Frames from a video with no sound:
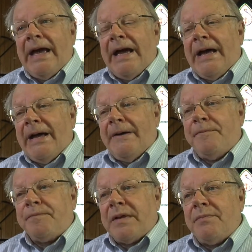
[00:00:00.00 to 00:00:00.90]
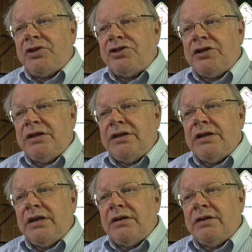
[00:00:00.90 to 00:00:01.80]
But she
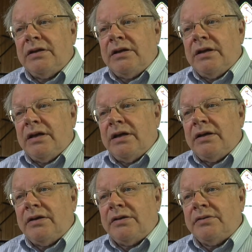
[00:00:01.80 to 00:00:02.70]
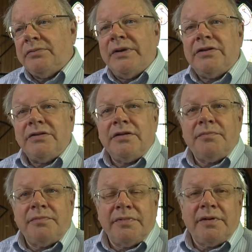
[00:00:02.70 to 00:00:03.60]
went to
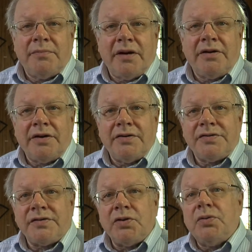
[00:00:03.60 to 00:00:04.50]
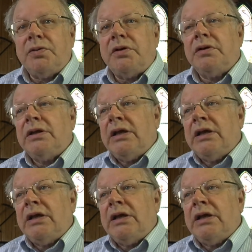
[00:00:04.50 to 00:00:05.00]
the Bunker Hill School.